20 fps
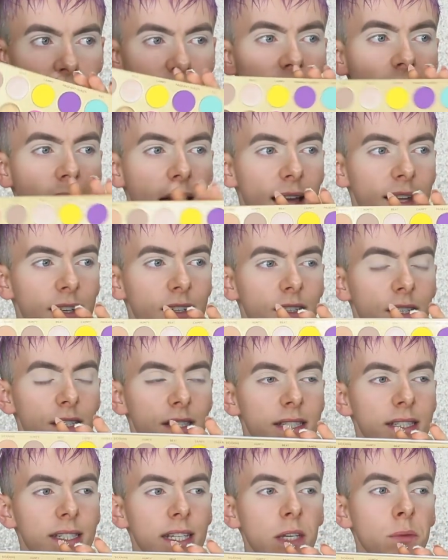like, and
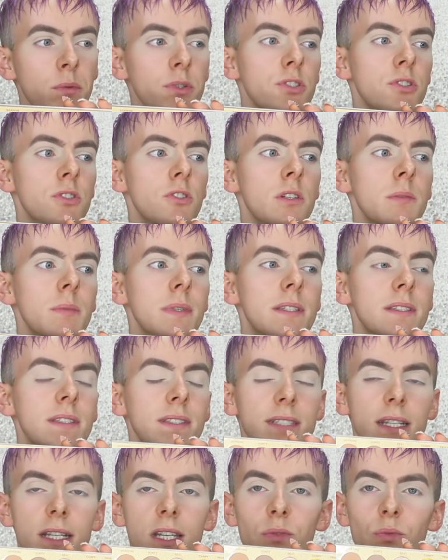today we're just going to be
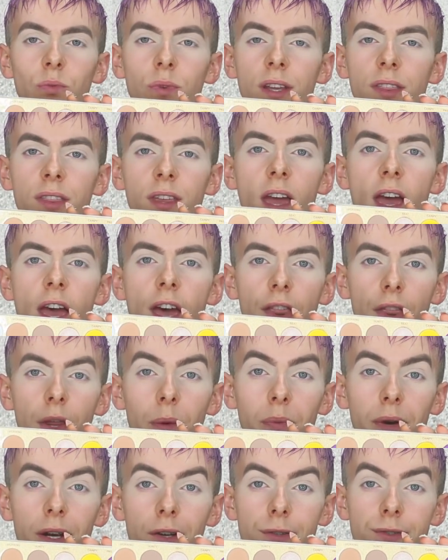sticking with the
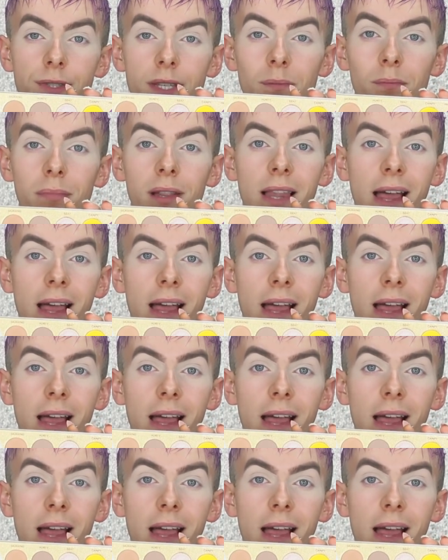browns and